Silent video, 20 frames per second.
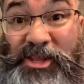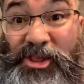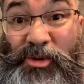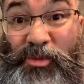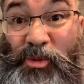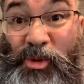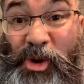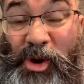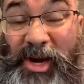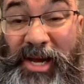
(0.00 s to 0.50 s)
the
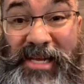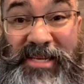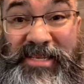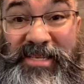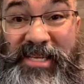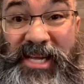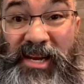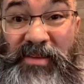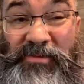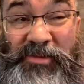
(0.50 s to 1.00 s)
work
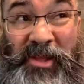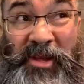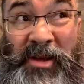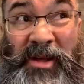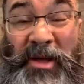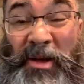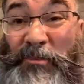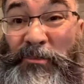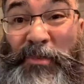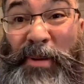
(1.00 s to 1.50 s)
instead of the
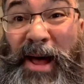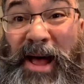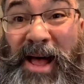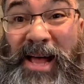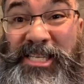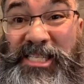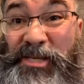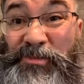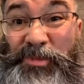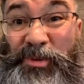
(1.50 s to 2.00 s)

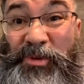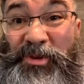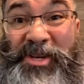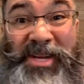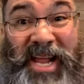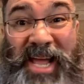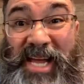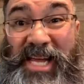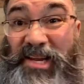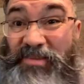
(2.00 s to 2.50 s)
possible
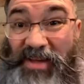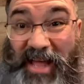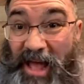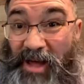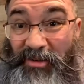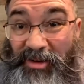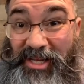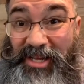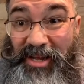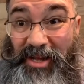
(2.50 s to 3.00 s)
negative
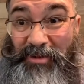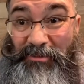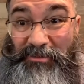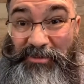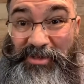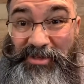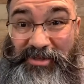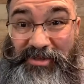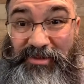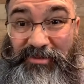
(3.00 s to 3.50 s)

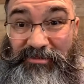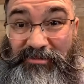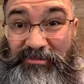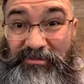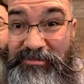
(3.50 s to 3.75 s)
outcomes. Hey, to